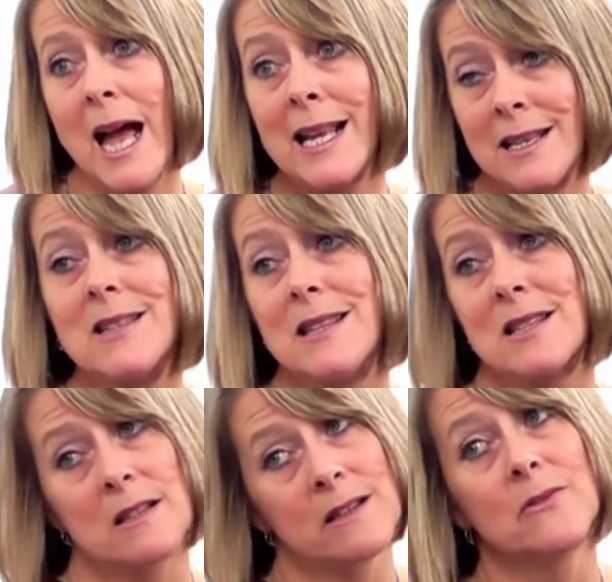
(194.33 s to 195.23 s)
and the
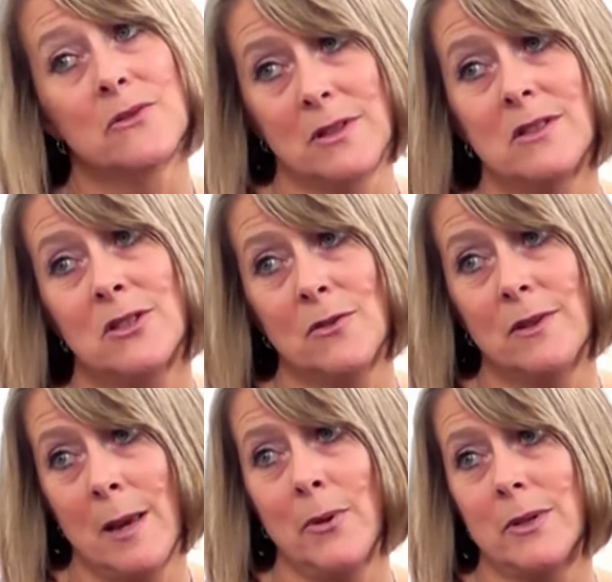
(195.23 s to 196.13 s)
styles that
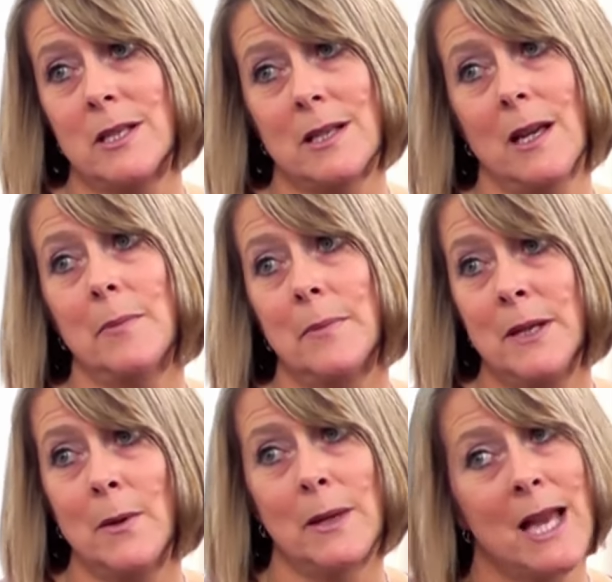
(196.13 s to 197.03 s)
suit their body shape.
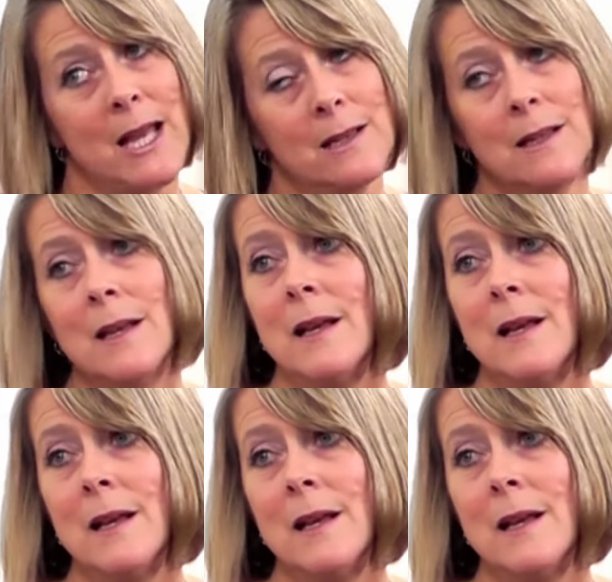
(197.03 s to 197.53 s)
You know, again,